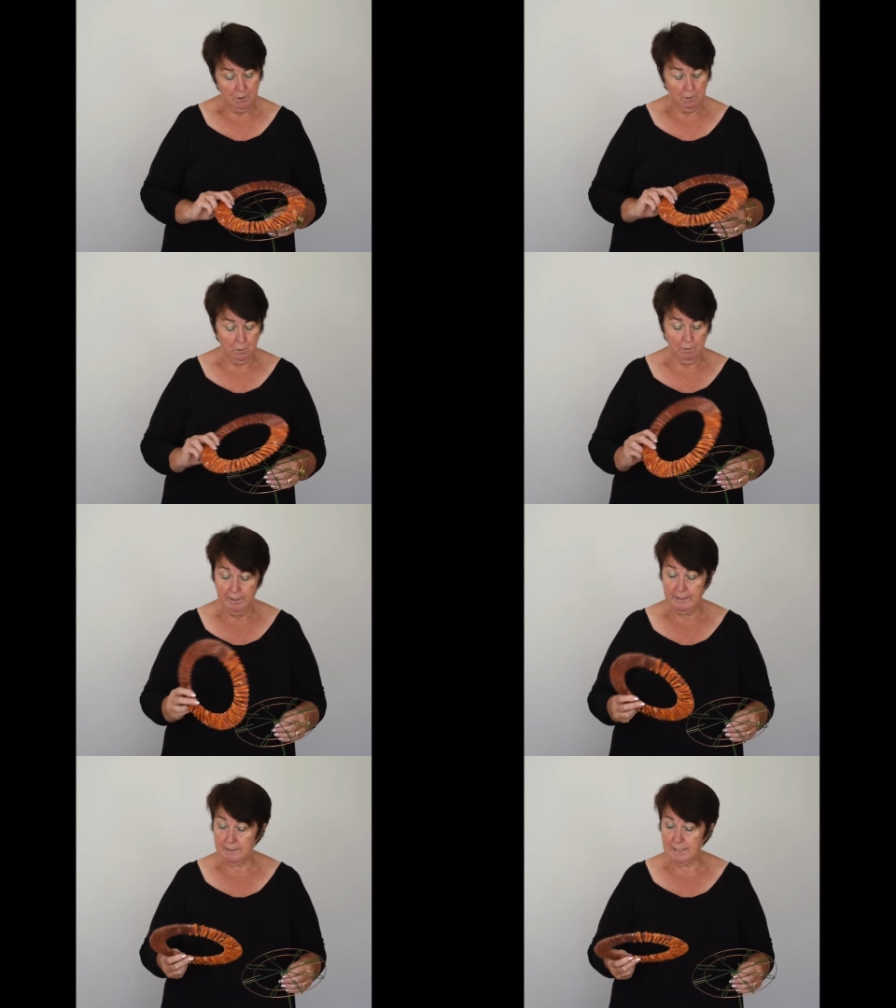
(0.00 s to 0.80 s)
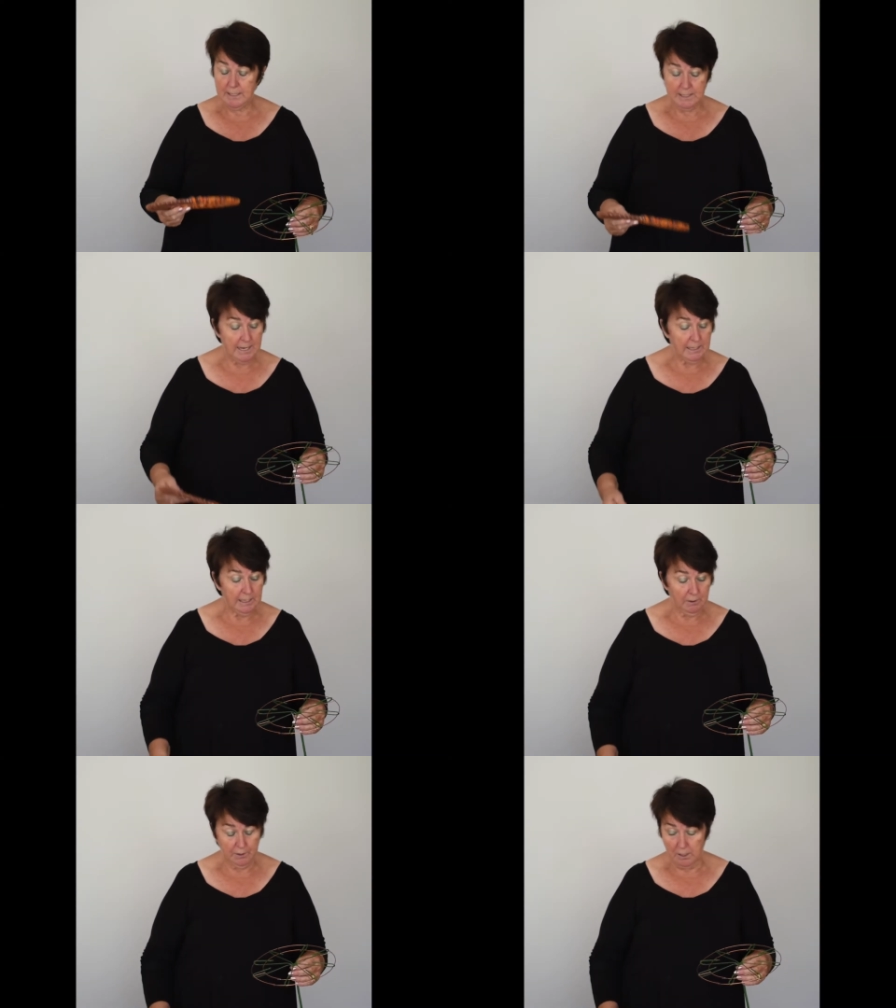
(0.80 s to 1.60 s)
or indeed any
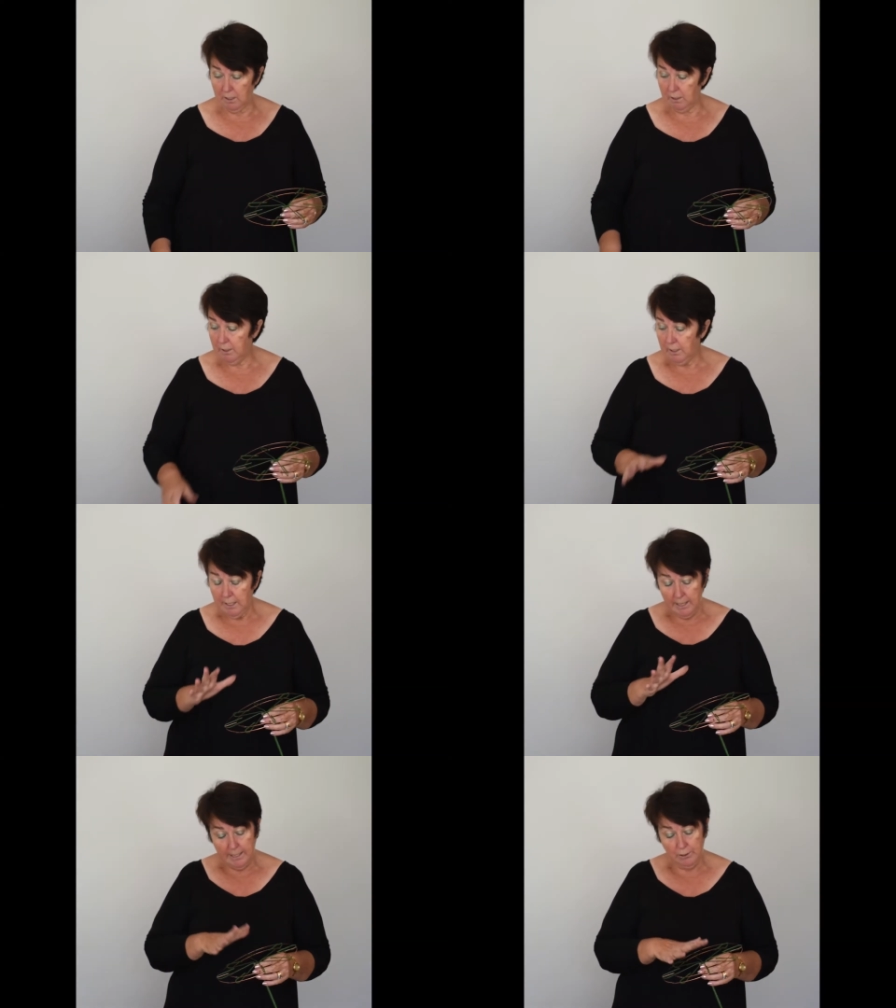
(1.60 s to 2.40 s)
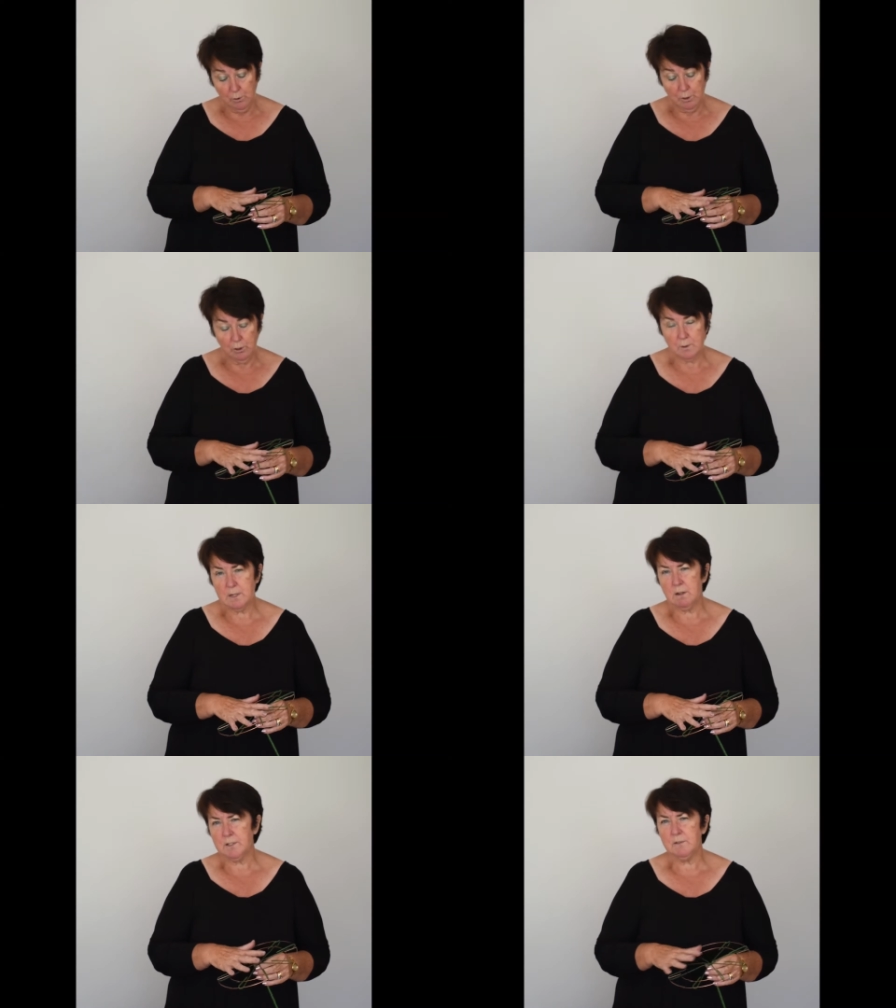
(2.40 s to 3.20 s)
other colour, and you can use
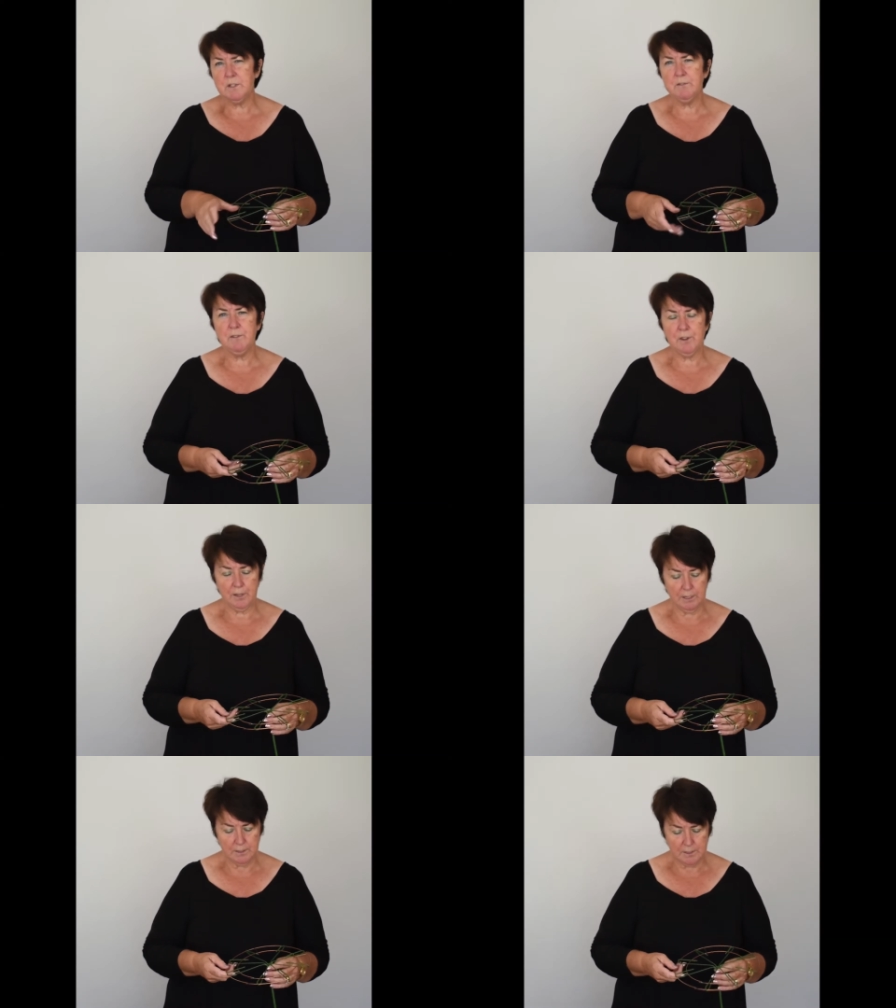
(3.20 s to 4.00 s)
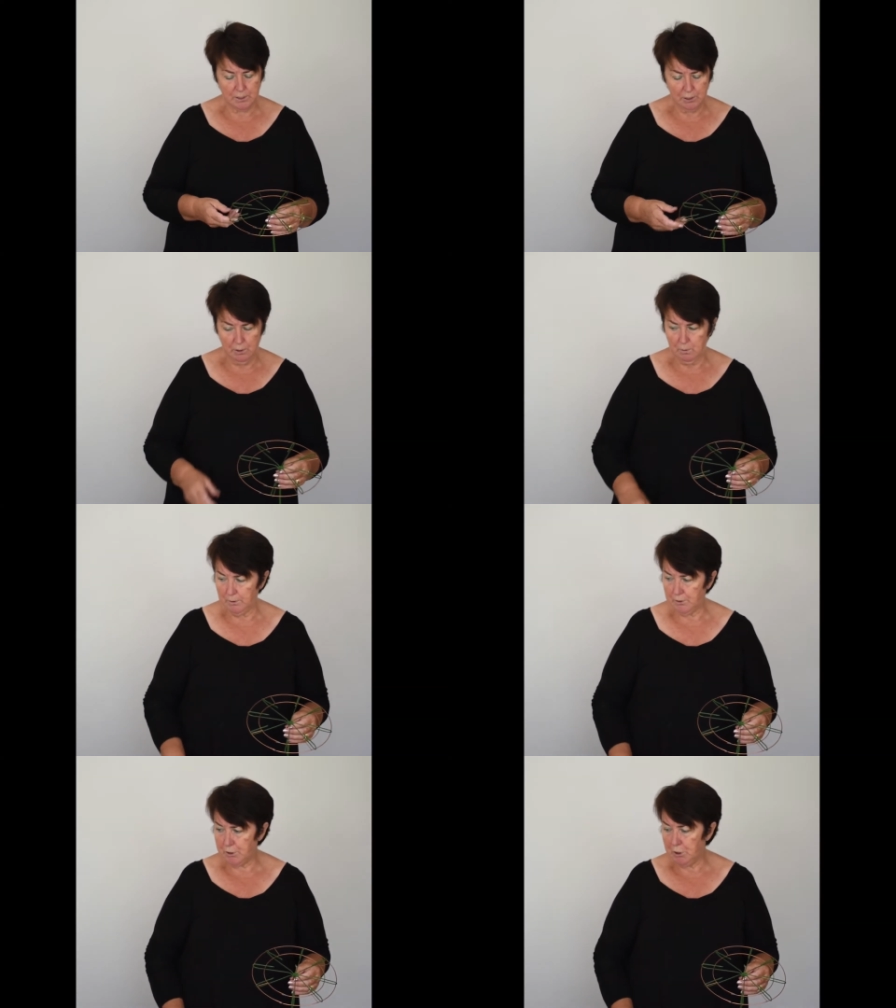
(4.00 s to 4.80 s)
lots of different things to go
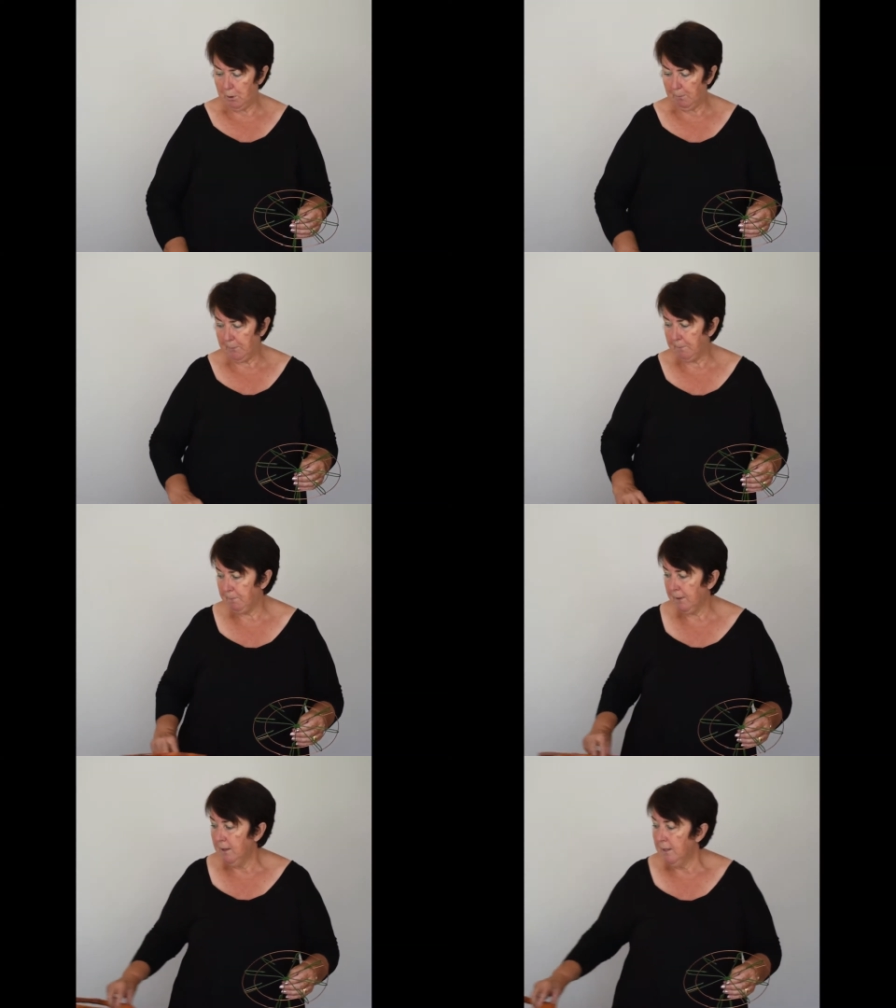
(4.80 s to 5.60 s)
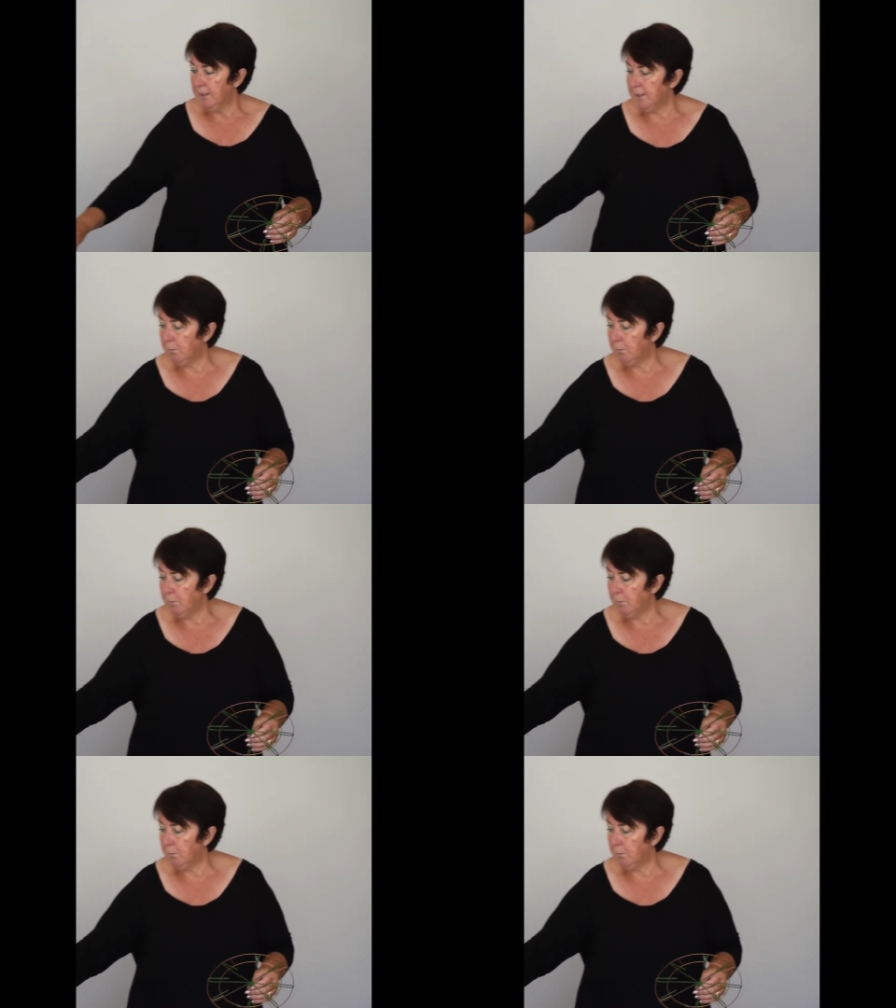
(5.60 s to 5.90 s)
on top. Now